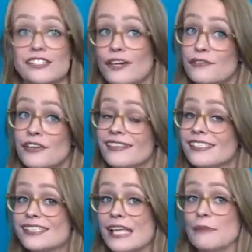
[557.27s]
suffered the
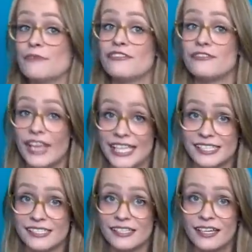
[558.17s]
same
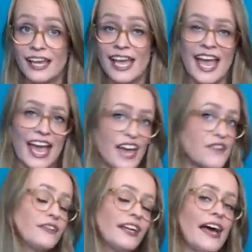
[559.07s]
fate.
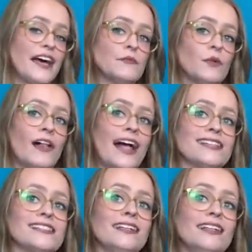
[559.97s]
Every animal
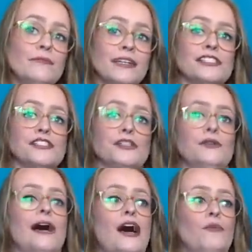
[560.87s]
has a limit
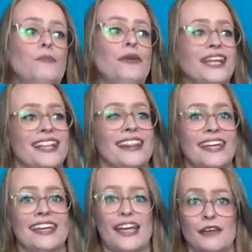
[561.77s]
to how big
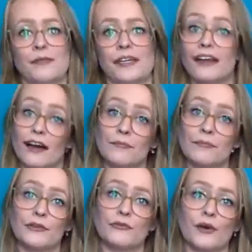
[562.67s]
they can become
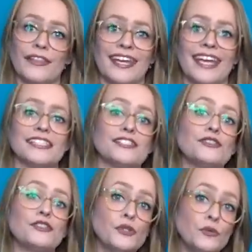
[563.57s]
before they get
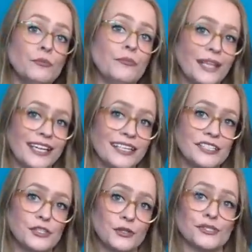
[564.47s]
too big
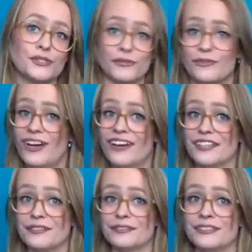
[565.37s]
to
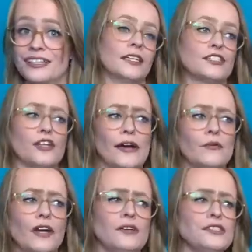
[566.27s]
survive. So I
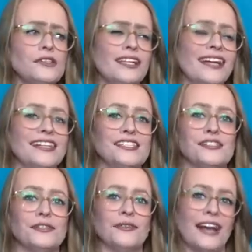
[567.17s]
would also like
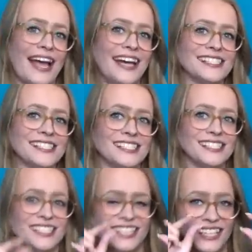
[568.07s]
to add
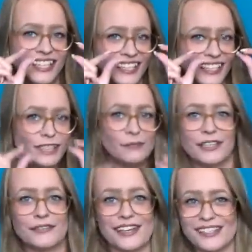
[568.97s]
in a little
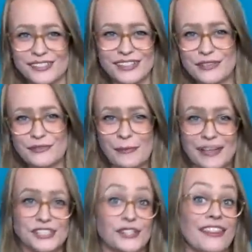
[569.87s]
bit of extra
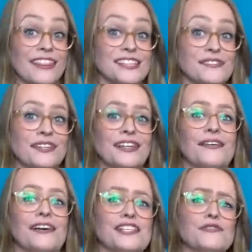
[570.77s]
information in this
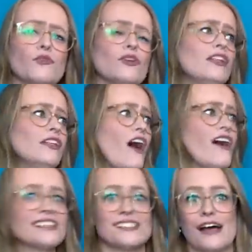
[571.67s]
video, as for a
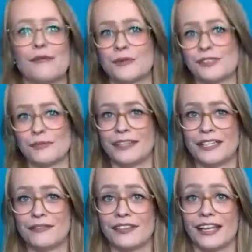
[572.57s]
long time it was
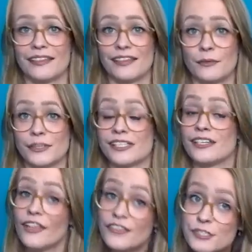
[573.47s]
believed that there was
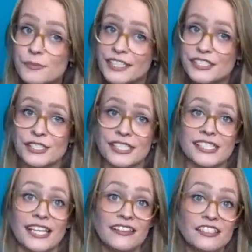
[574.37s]
another
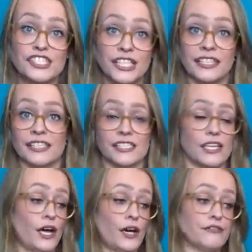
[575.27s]
species in the genus
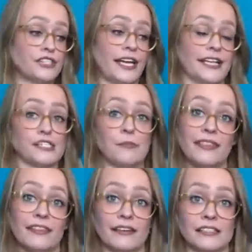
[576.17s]
of
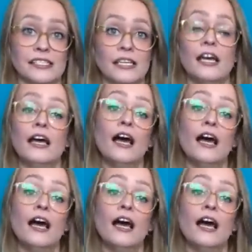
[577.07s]
Gigantopithecus